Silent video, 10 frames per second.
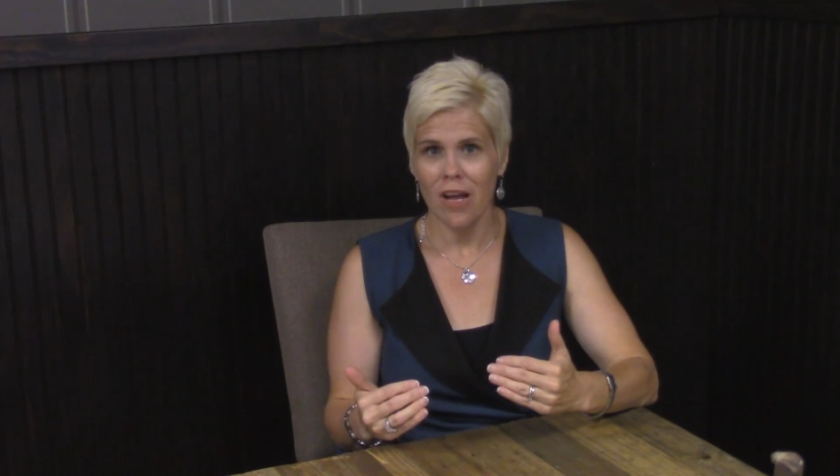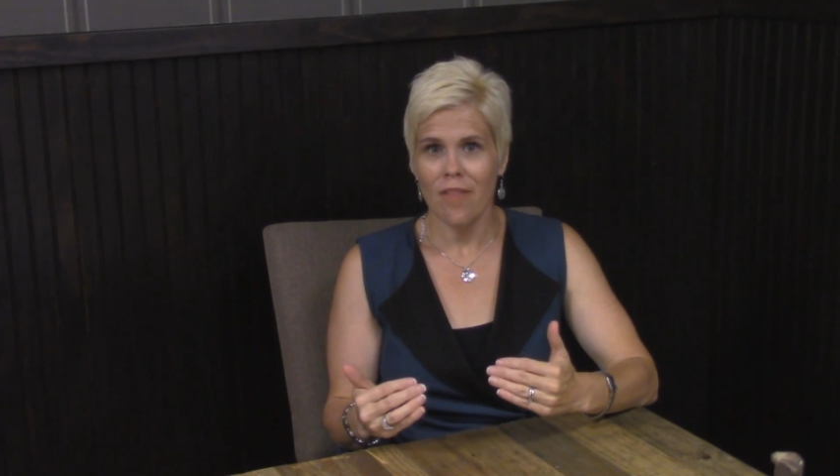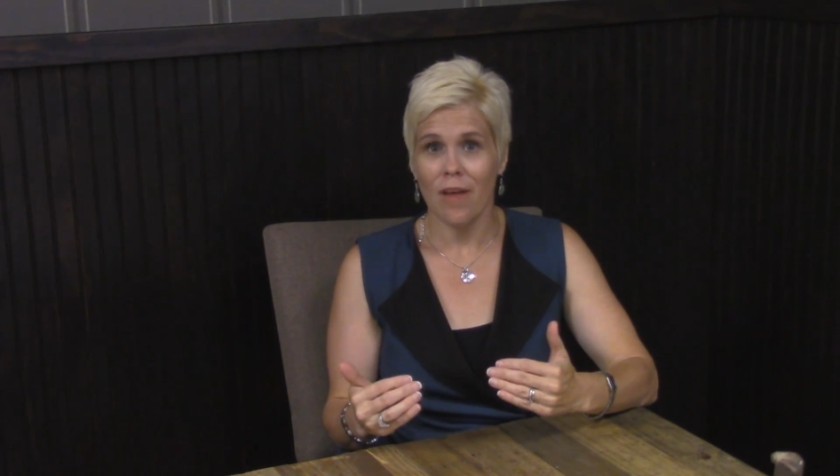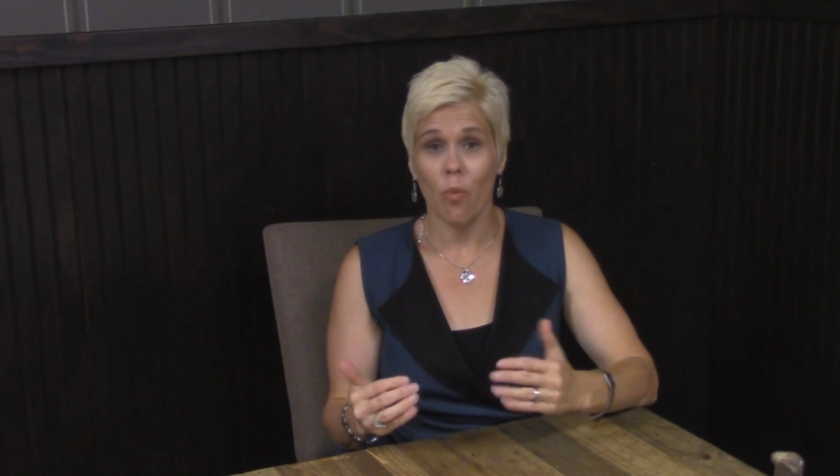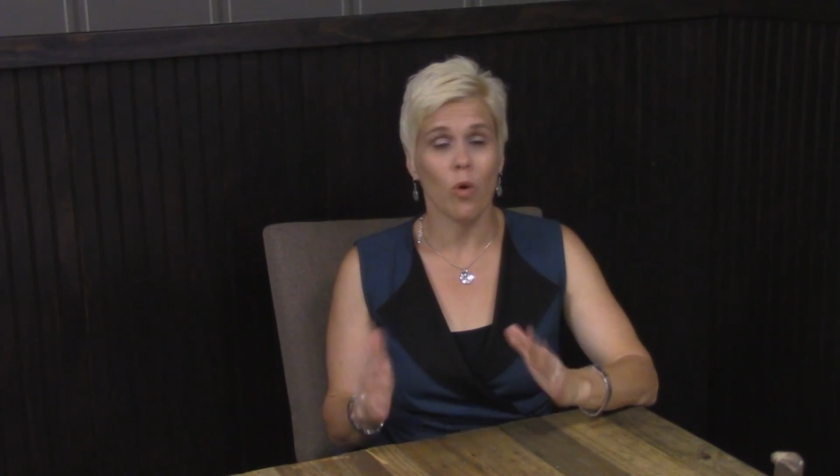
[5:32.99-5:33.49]

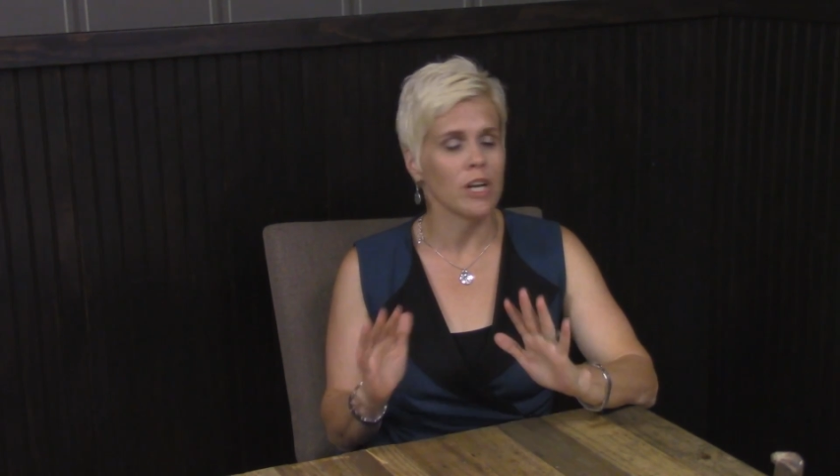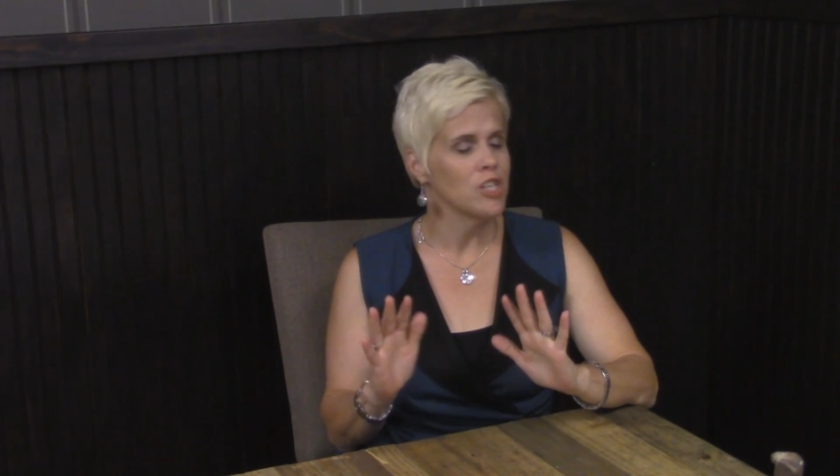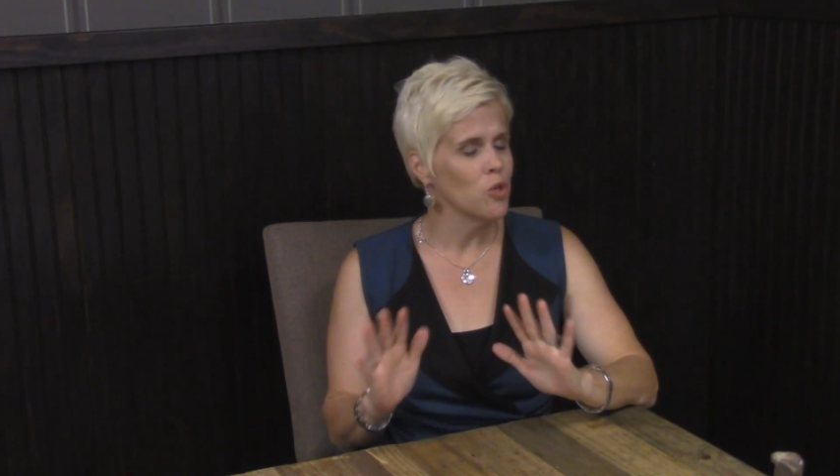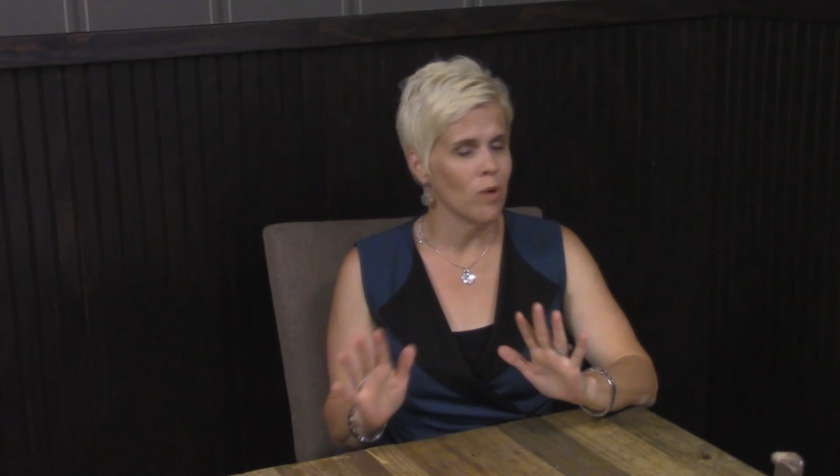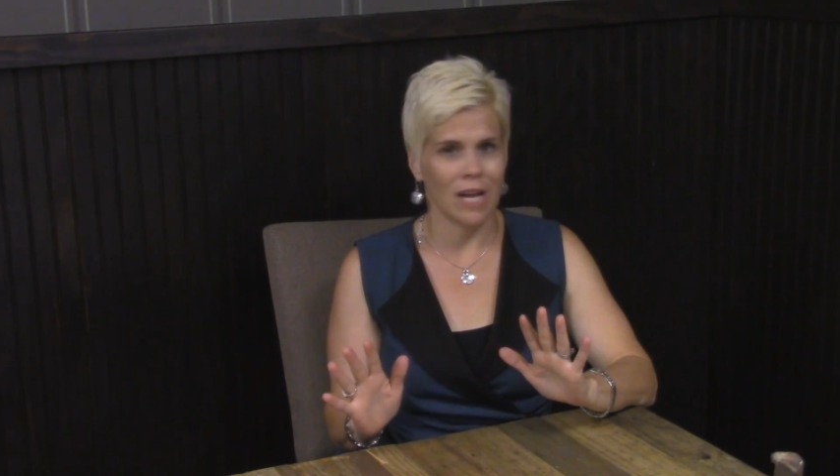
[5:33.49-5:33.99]
that we're going
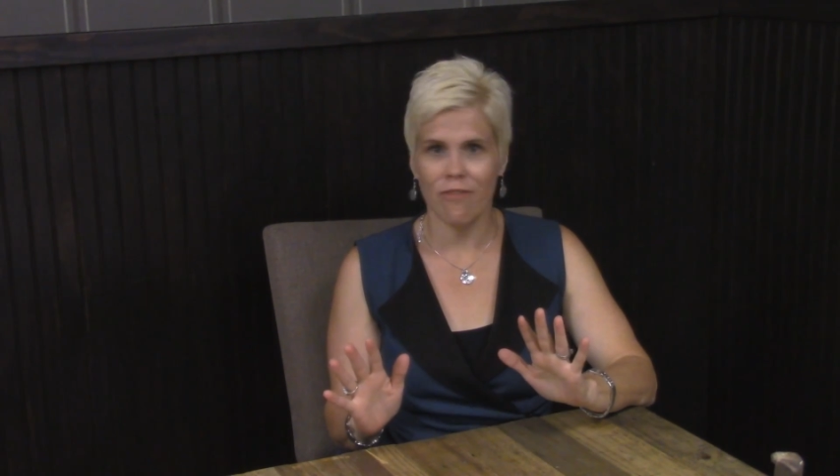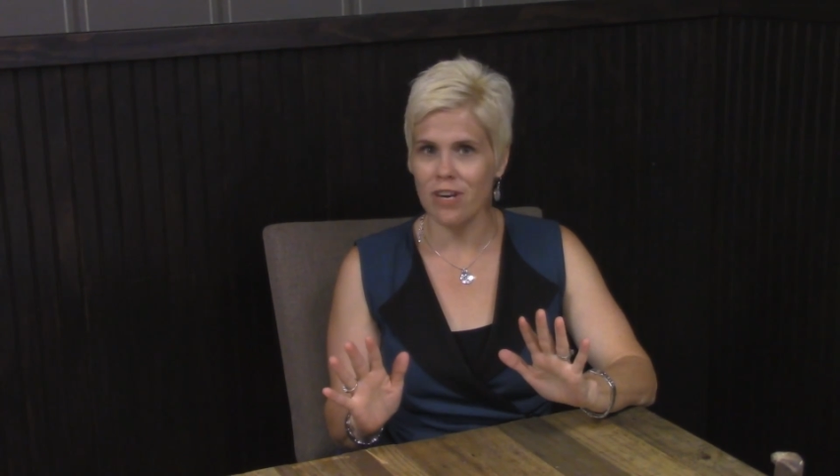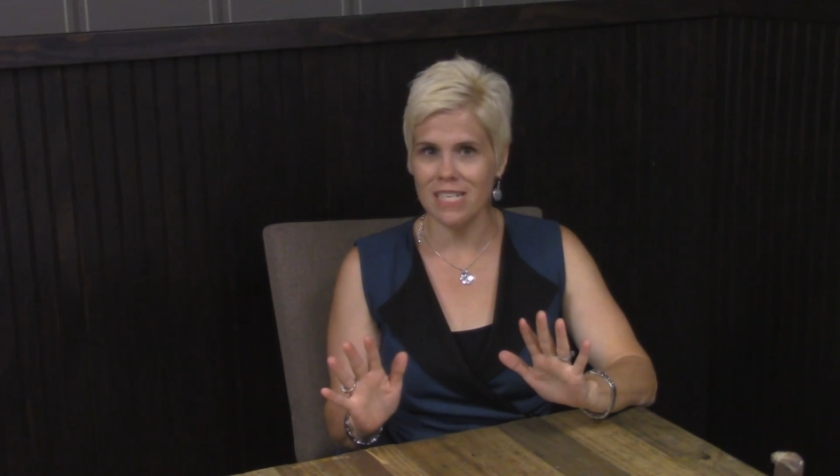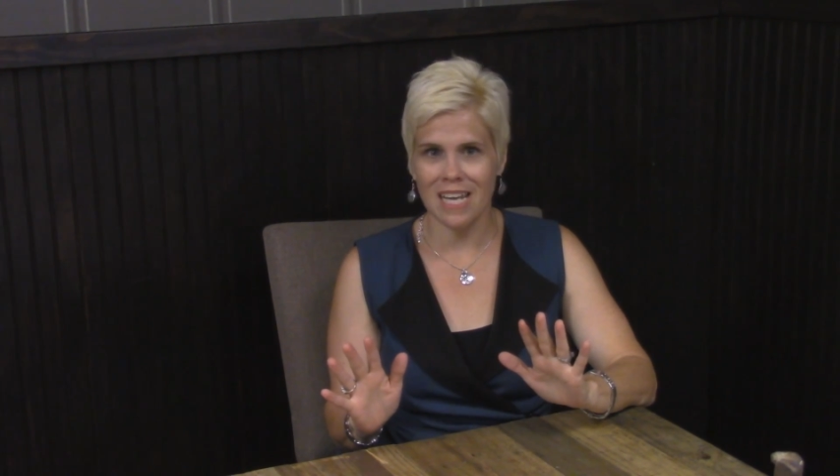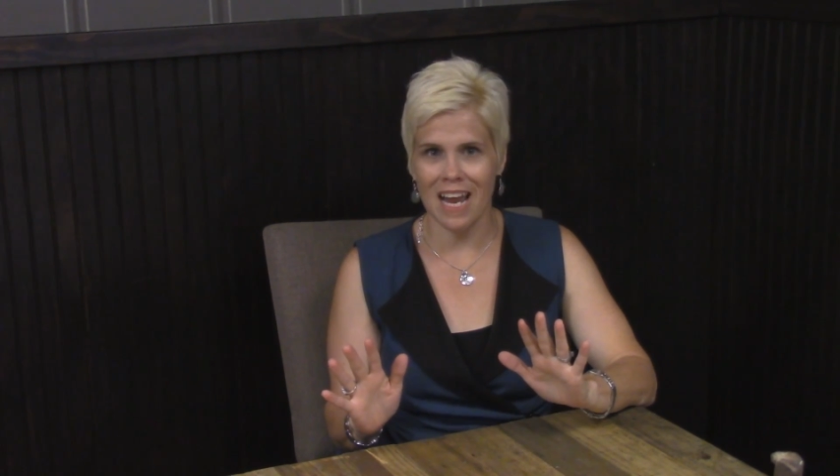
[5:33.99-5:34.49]
to do whatever
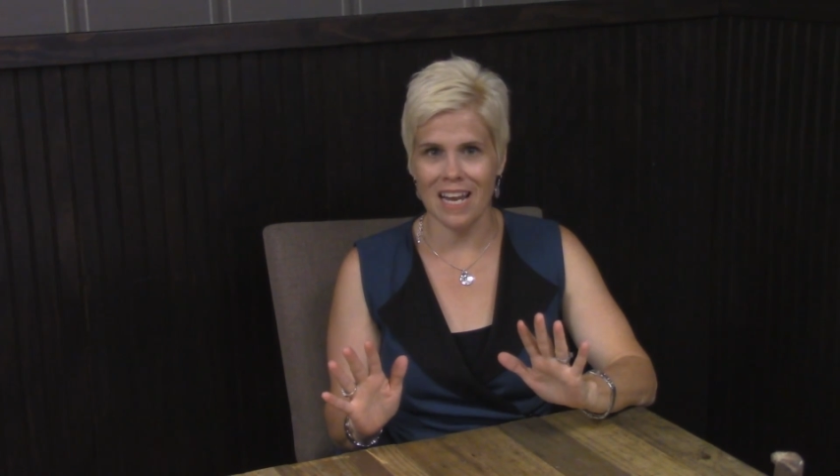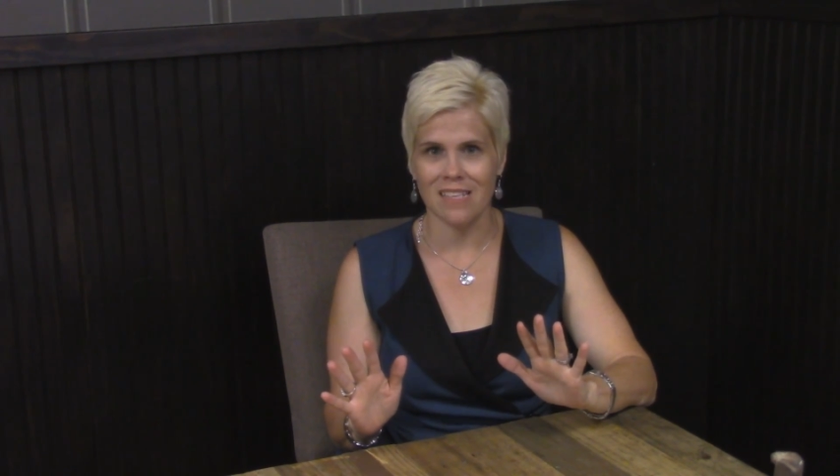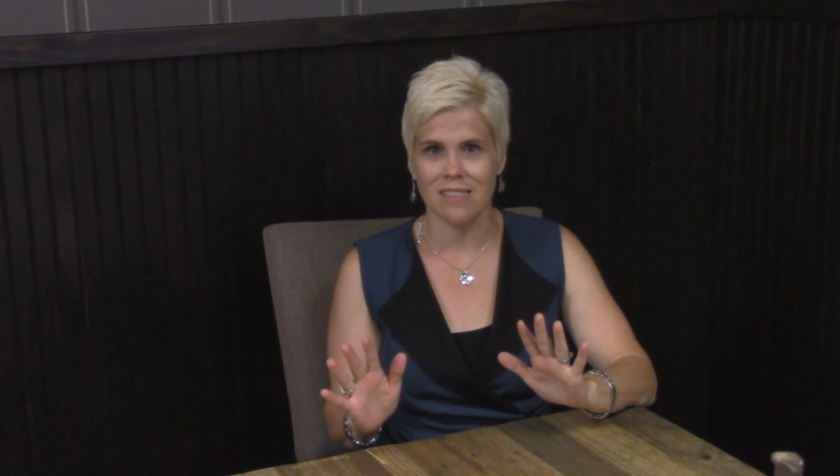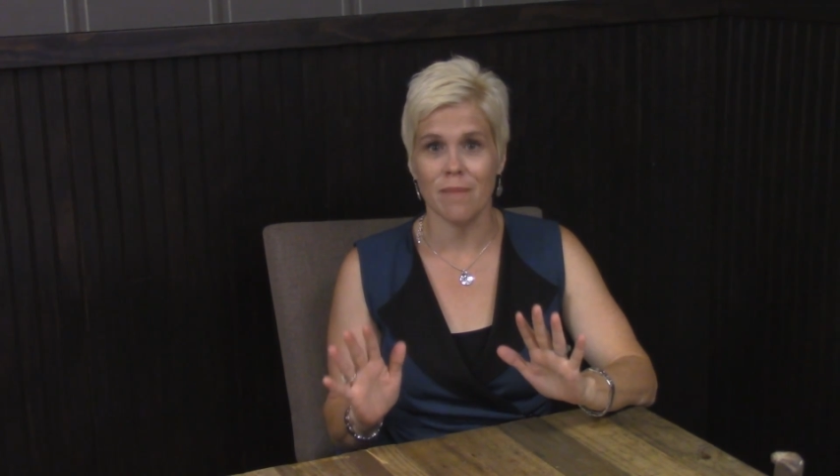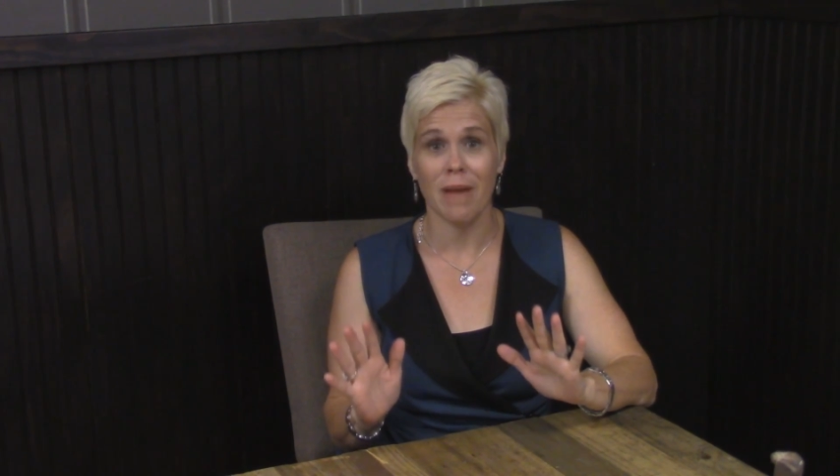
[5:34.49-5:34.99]
it
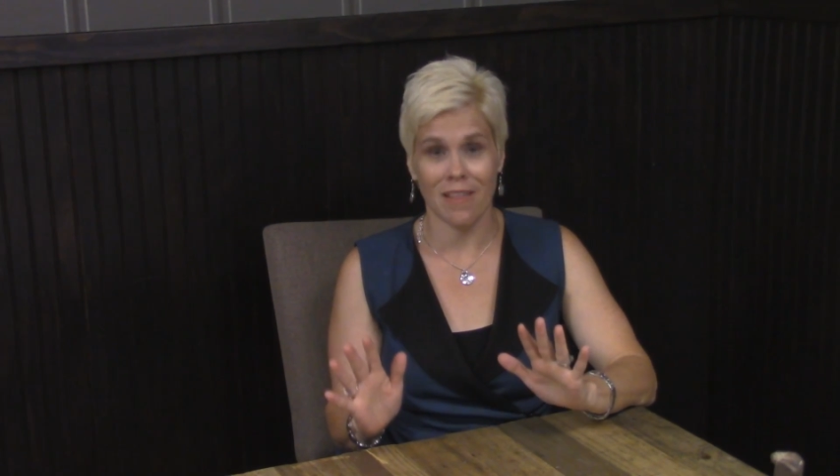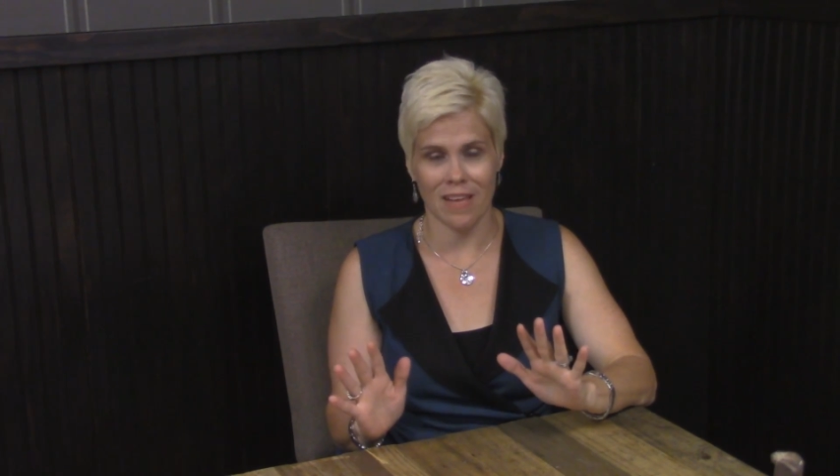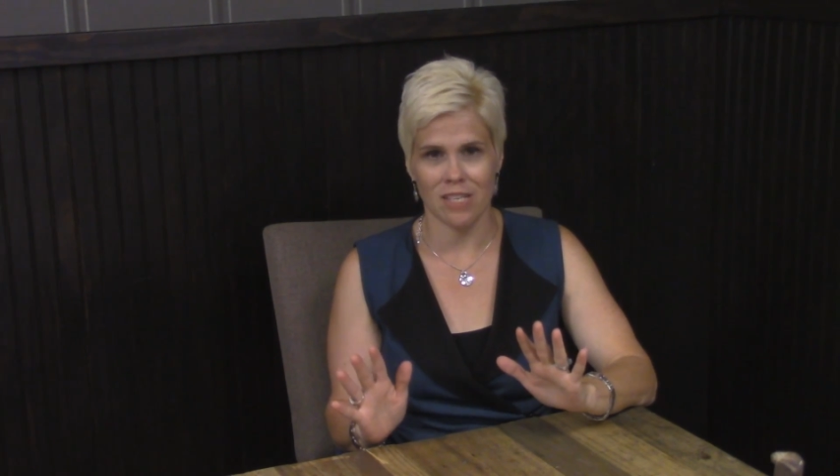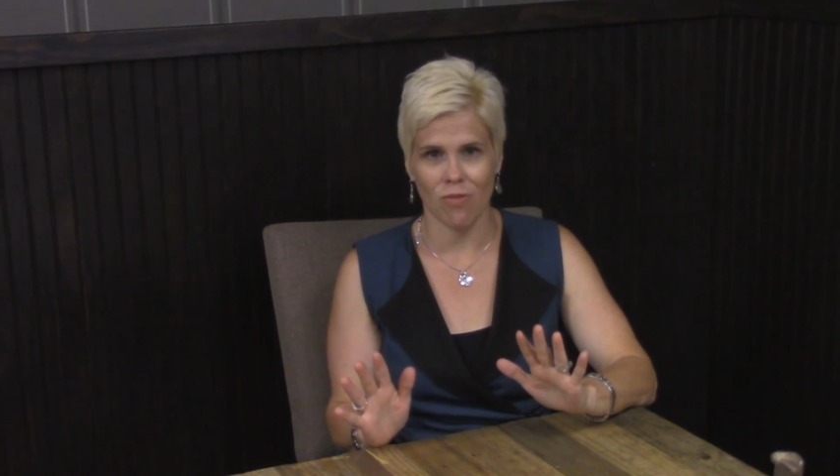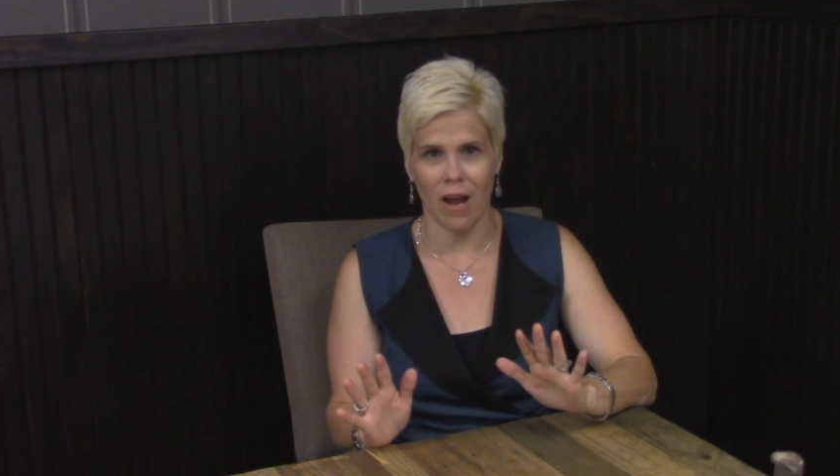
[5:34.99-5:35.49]
takes to make
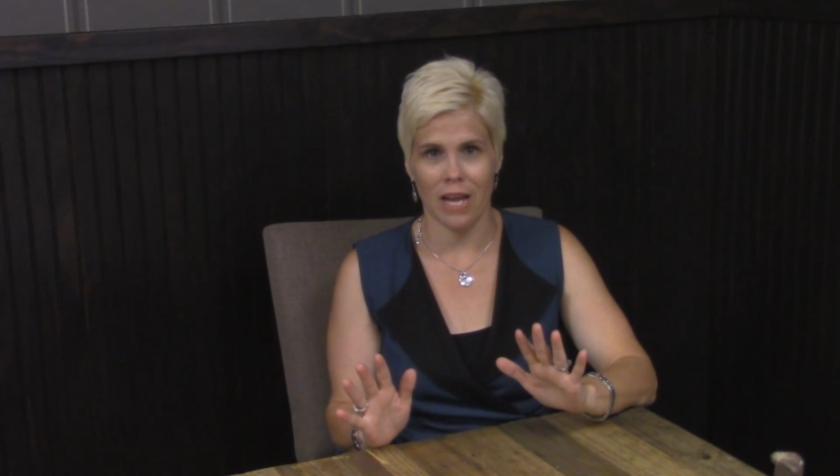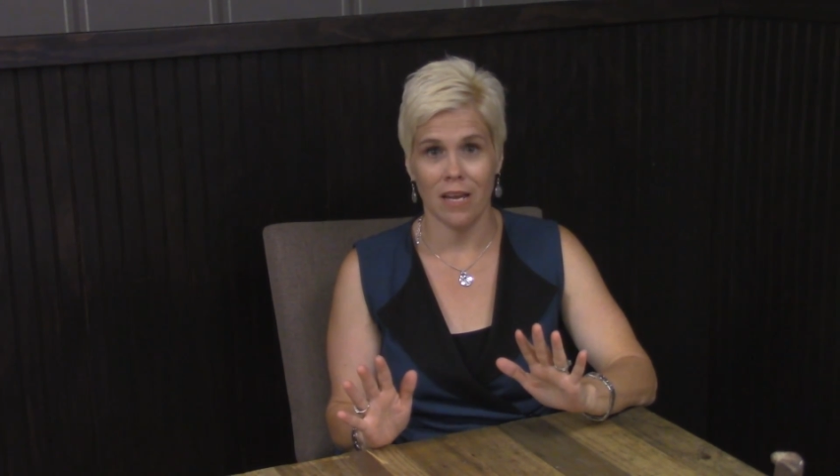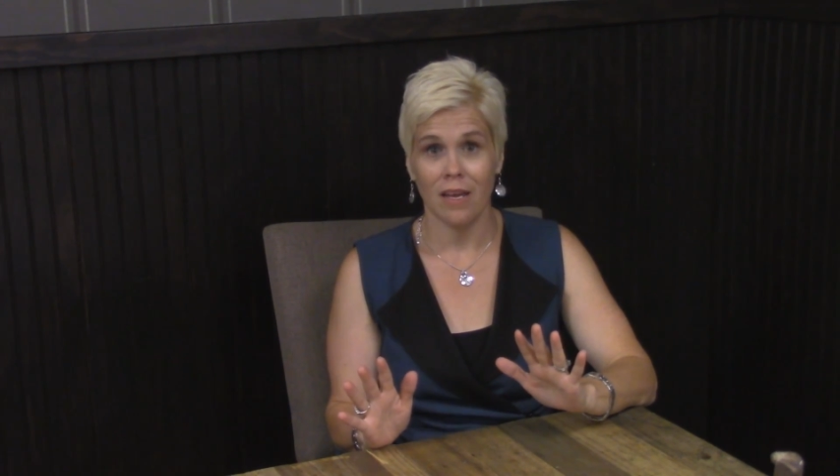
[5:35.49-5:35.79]
things right,